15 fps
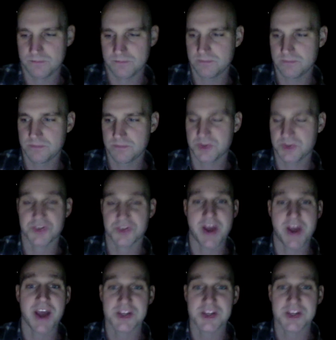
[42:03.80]
the
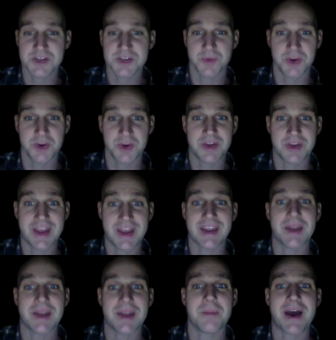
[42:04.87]
trash where you can't get it
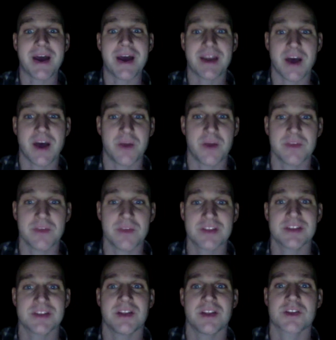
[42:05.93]
back out. When everything's in
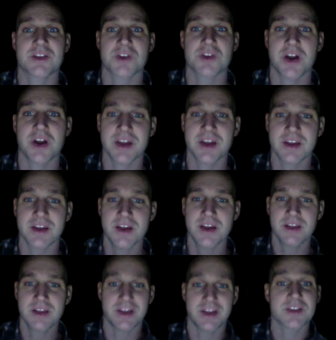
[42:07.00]
electronic, like
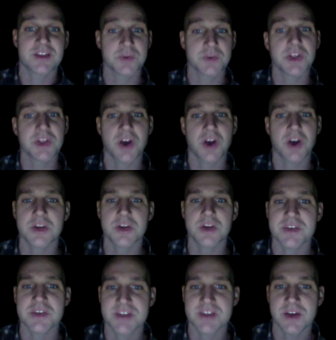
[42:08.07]
it's really hard to
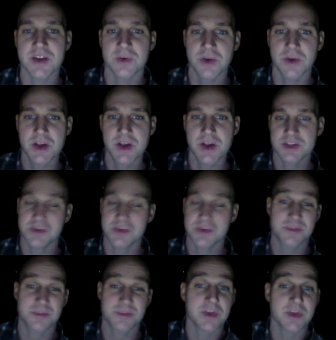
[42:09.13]
recycle. So it's pretty
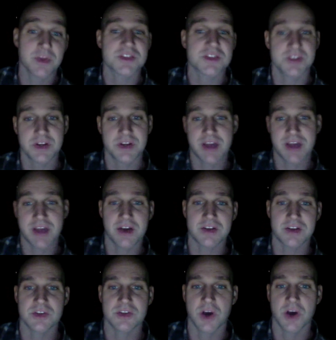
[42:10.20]
much, you could count it as
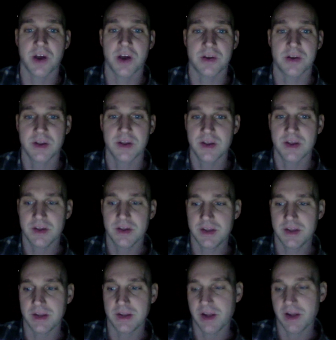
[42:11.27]
gone. And I
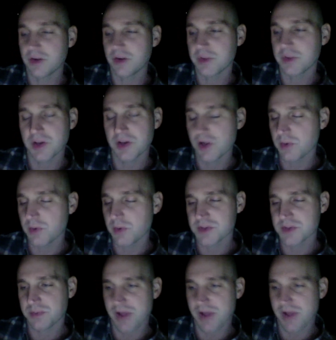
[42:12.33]
don't know what the global
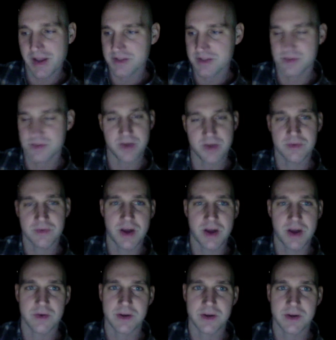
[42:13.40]
supply is above ground right
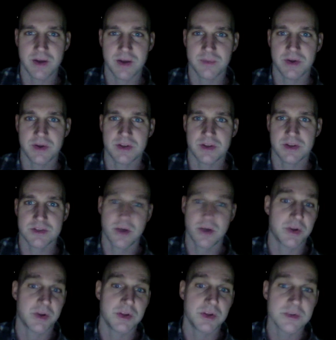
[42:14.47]
now, but it's not what it
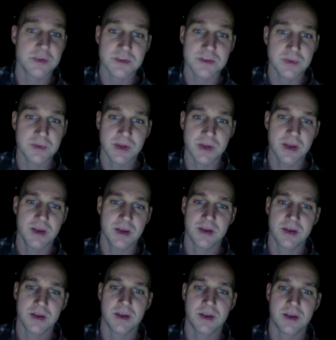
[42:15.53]
used to be.
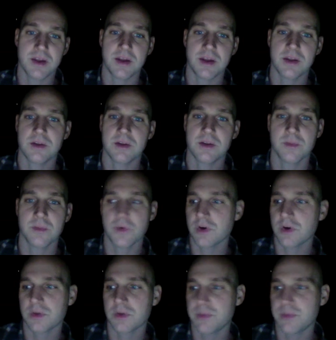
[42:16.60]
And the more
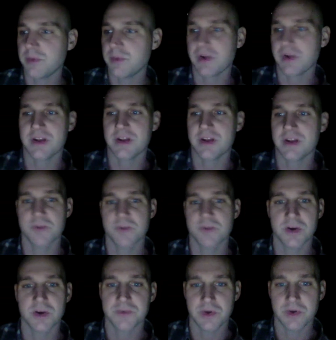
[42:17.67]
people get a
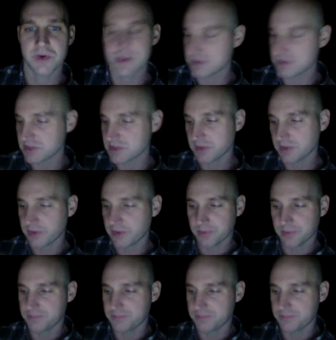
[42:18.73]
smartphone, there's a little